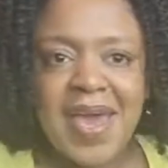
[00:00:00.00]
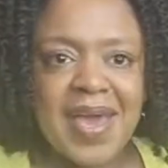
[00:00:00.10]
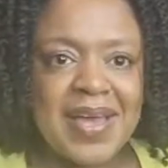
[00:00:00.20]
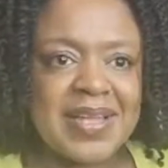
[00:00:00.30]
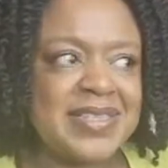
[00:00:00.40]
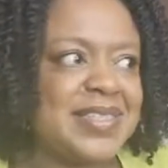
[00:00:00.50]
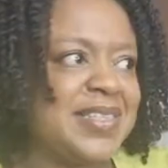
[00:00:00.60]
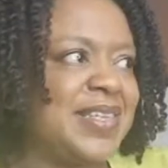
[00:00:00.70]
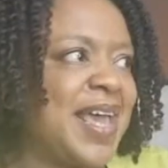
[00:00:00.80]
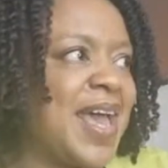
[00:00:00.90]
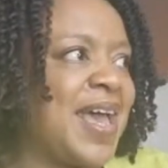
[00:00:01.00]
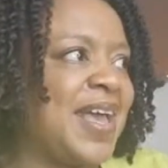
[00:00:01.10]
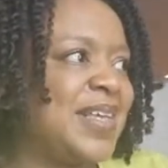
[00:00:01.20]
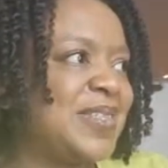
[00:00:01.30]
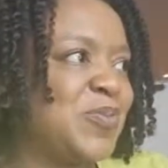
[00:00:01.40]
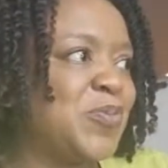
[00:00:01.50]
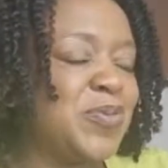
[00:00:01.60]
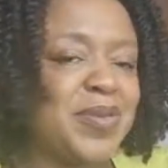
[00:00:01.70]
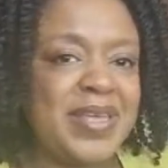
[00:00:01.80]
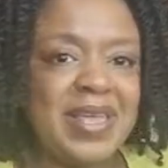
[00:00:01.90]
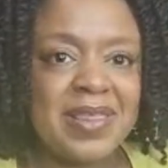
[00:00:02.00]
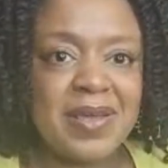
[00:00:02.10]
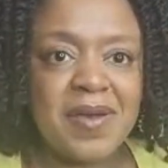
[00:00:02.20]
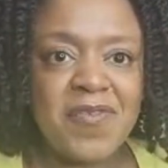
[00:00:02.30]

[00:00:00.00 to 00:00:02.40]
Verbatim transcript: and yeah, it's all either